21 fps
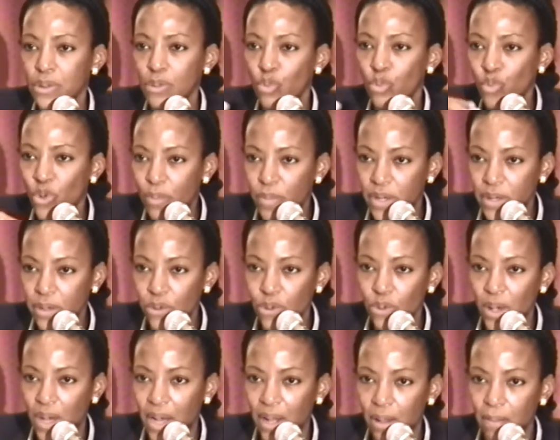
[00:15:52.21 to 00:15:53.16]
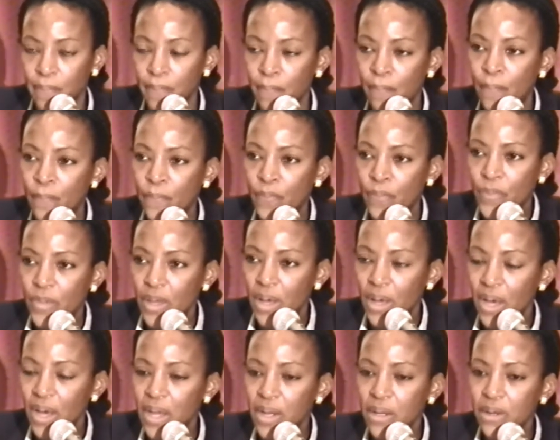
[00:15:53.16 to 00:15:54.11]
women who help.
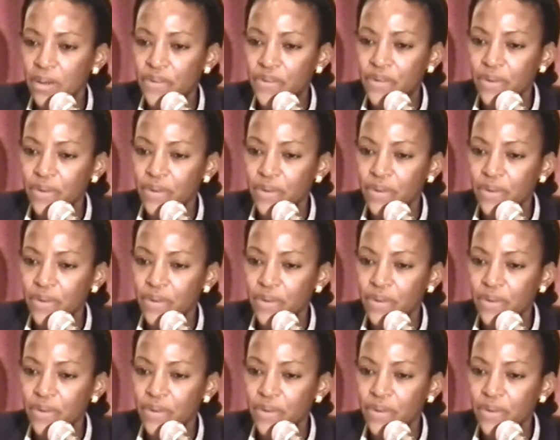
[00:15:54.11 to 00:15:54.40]
And